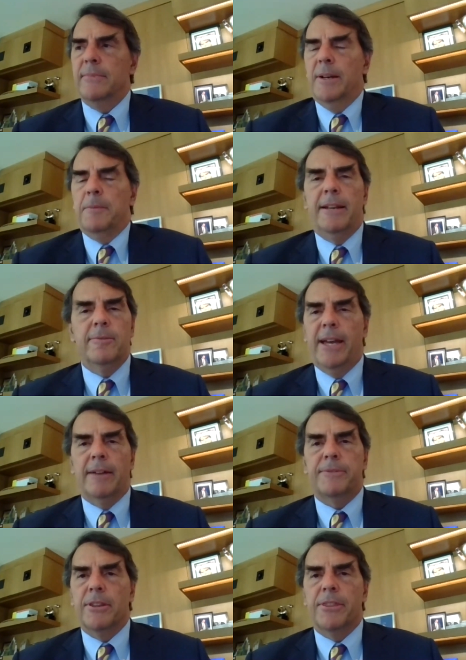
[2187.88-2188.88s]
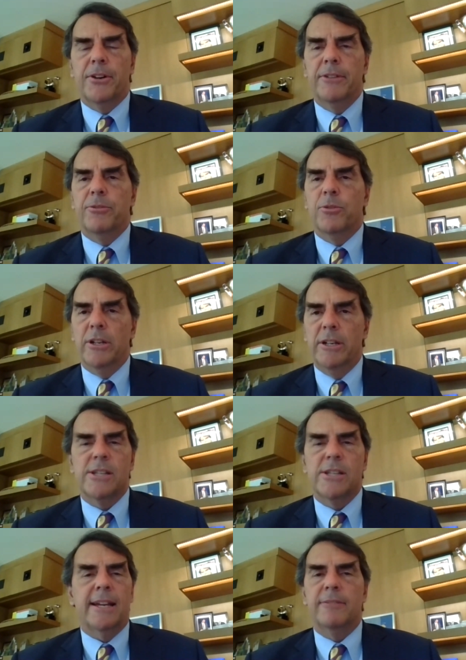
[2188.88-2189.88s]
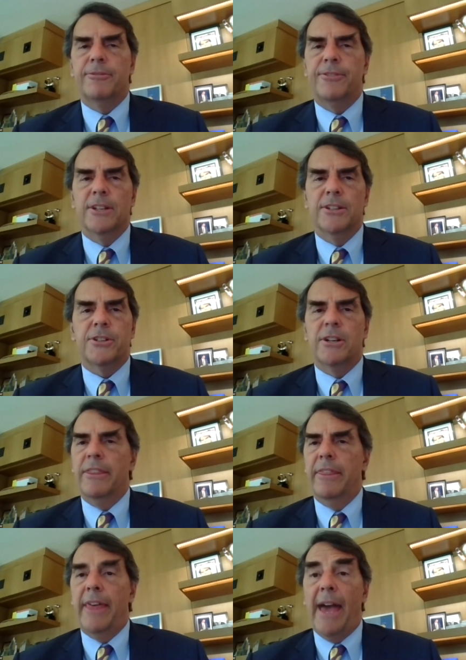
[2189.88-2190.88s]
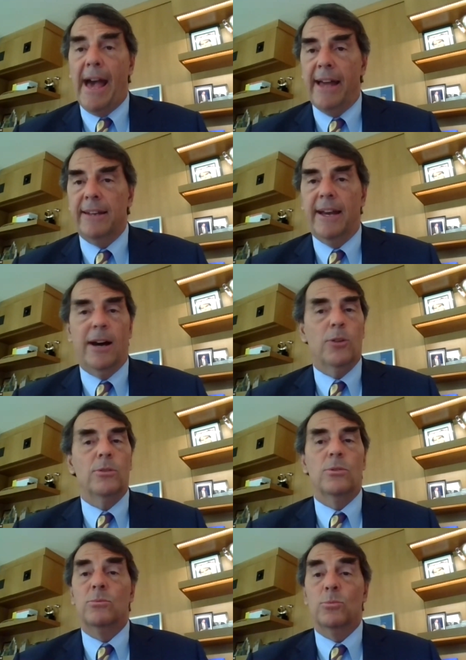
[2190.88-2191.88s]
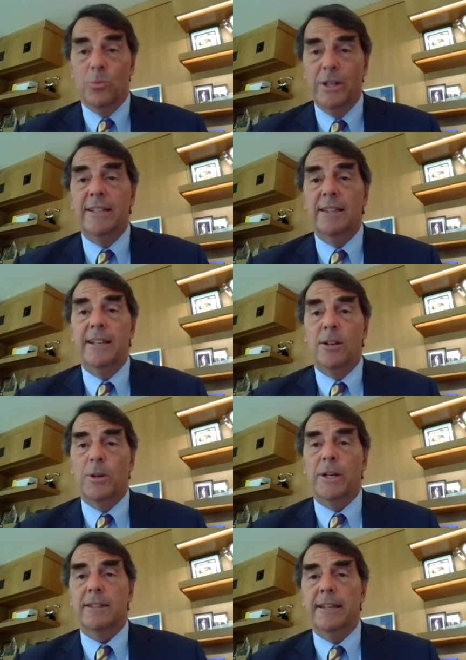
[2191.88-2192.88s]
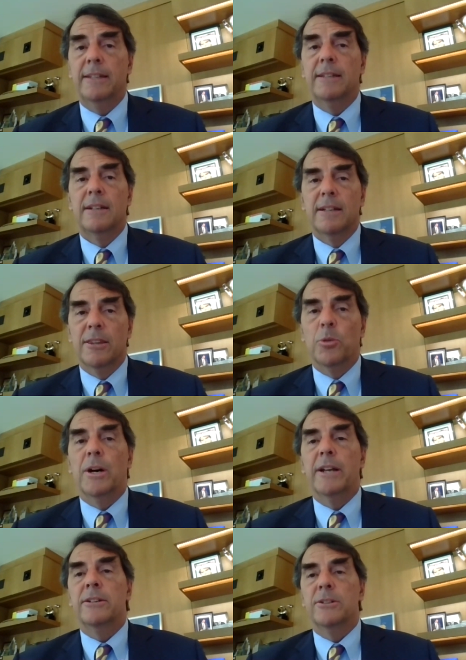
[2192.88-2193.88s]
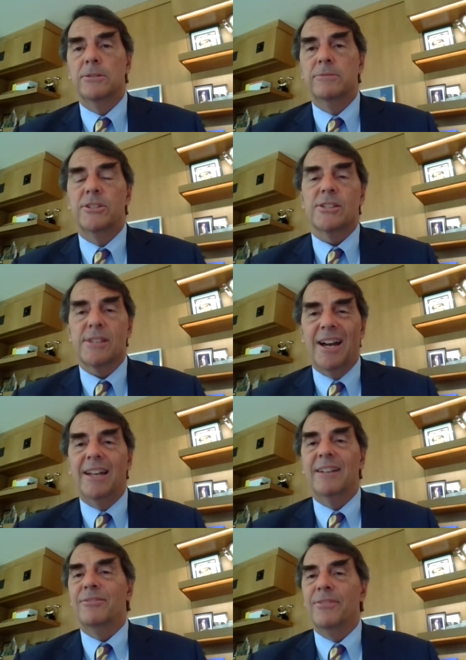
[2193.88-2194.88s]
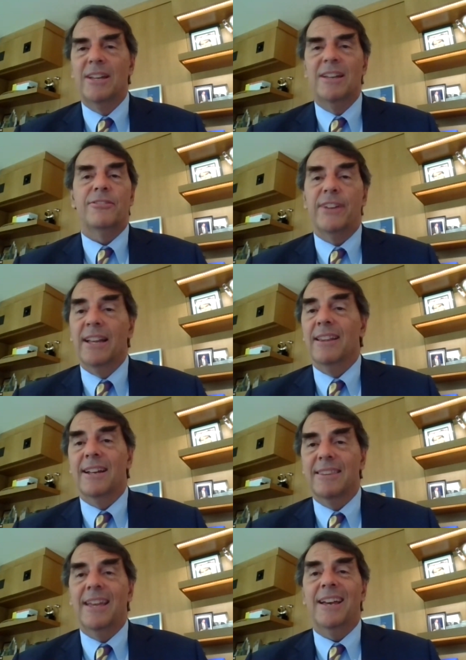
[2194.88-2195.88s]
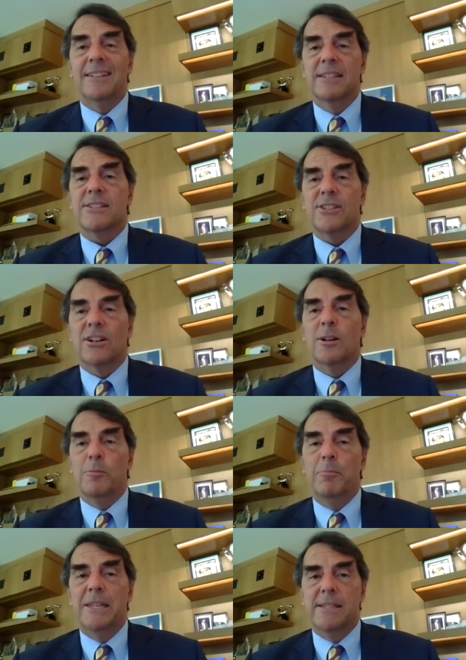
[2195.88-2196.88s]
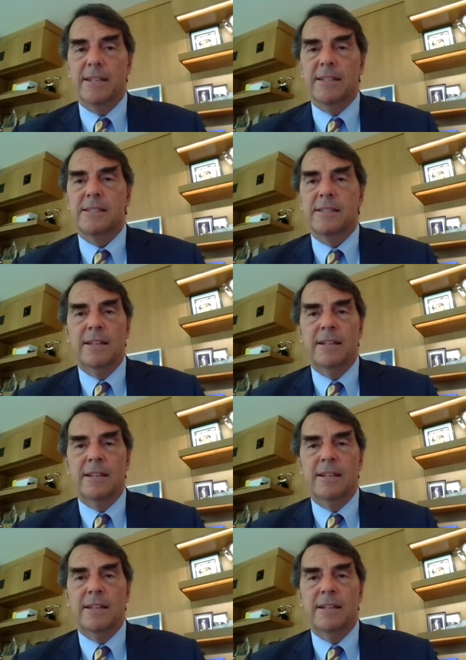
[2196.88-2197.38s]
mean, after 34 years, I can filter that out really quickly. The one who just kind of felt like they had to start a business.